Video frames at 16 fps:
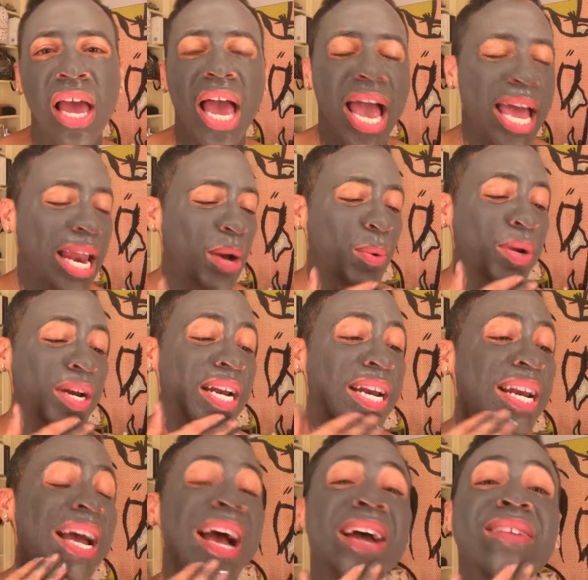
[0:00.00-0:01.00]
And I wanted
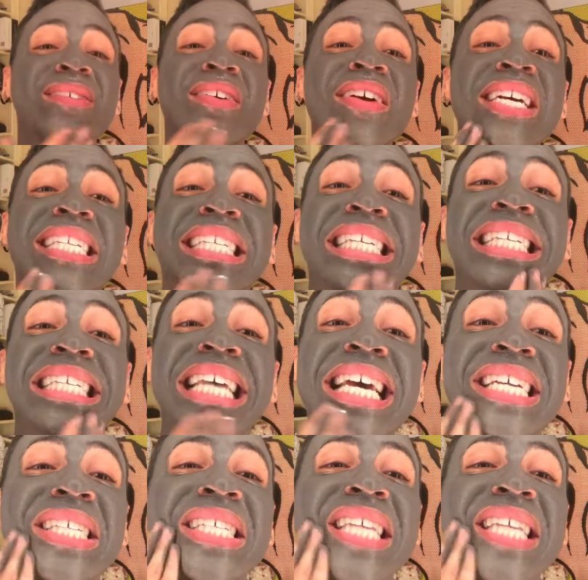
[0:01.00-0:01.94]
to have crazy sex